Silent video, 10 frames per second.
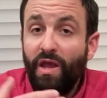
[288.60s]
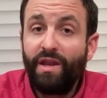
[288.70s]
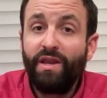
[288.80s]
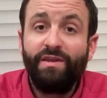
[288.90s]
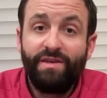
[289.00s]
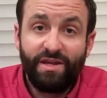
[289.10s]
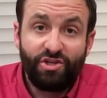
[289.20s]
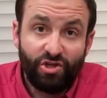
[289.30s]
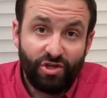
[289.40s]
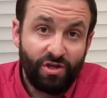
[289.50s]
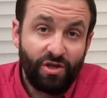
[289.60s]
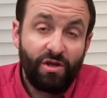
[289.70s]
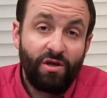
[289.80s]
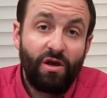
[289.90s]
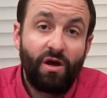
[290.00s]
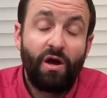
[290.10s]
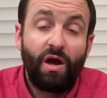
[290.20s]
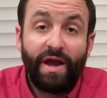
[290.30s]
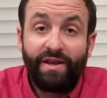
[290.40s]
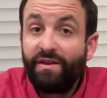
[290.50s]
In addition,
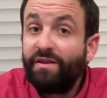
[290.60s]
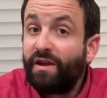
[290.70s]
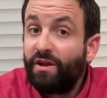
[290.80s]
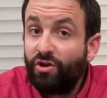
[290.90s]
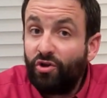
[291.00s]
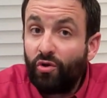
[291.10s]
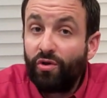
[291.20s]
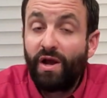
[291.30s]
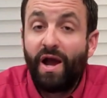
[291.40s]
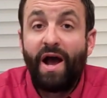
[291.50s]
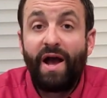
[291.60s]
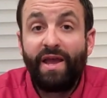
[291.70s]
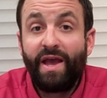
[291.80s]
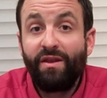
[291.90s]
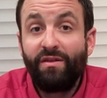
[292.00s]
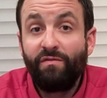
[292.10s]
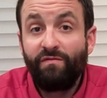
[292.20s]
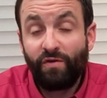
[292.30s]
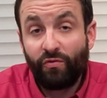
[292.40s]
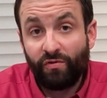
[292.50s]
I did get a good high-end
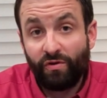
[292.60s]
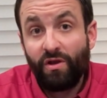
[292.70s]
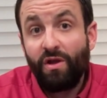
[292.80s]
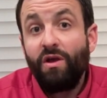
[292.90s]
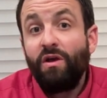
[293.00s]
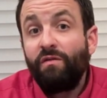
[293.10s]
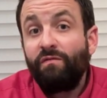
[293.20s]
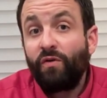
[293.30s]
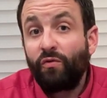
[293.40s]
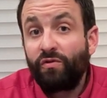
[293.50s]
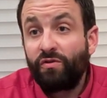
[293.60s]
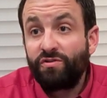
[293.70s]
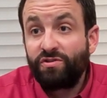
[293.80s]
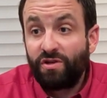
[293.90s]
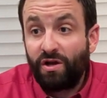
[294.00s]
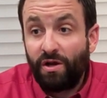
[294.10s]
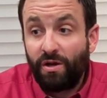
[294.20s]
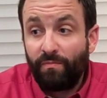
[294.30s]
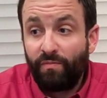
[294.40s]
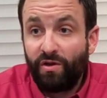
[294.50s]
filter. Filters,
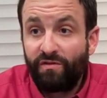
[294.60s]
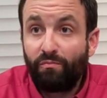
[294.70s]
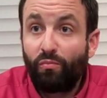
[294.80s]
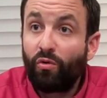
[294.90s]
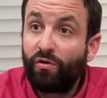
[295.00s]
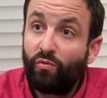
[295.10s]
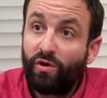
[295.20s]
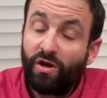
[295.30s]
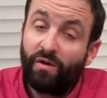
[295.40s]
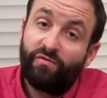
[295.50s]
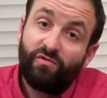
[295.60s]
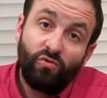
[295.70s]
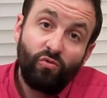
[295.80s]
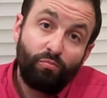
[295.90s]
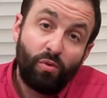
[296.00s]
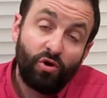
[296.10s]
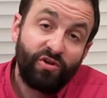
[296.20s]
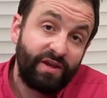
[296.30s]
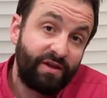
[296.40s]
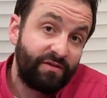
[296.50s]
it's important when it comes to
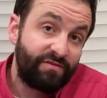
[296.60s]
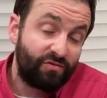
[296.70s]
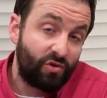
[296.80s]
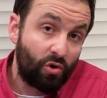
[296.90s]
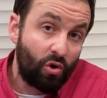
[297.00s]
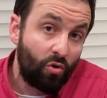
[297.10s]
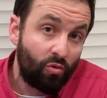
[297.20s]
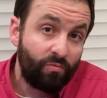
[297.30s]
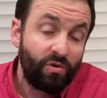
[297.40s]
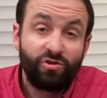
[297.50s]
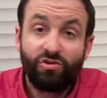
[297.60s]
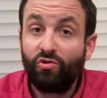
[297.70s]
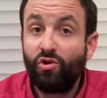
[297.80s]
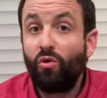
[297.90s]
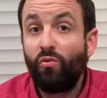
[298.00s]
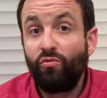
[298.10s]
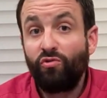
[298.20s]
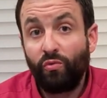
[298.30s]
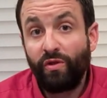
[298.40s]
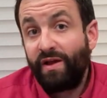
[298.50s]
particulates in their home
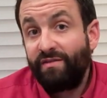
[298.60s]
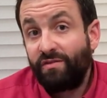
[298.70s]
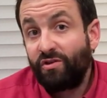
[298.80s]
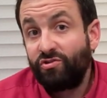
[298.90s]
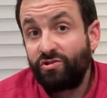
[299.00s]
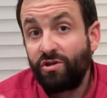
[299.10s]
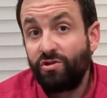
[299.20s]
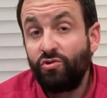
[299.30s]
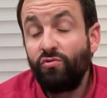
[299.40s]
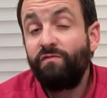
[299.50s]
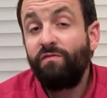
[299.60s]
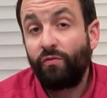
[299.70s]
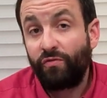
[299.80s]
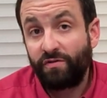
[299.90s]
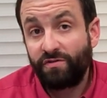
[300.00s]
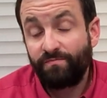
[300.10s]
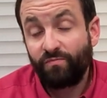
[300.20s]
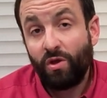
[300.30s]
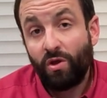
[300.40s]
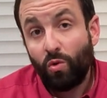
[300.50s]
to realize that there's 2 filters.
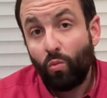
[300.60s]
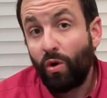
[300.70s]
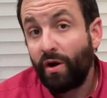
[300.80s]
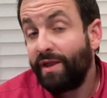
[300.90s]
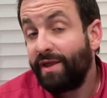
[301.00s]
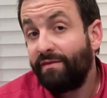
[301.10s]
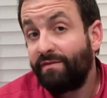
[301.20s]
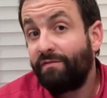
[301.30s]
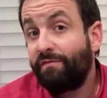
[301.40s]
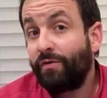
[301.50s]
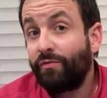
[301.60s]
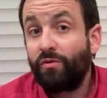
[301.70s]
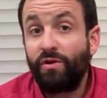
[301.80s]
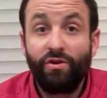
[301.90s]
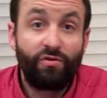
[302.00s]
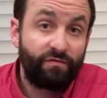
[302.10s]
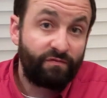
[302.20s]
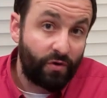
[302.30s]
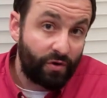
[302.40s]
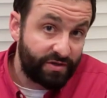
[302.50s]
One is the filter your
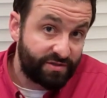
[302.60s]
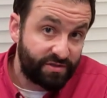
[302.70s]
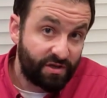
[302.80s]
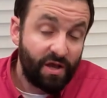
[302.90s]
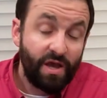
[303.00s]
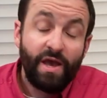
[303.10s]
furnace.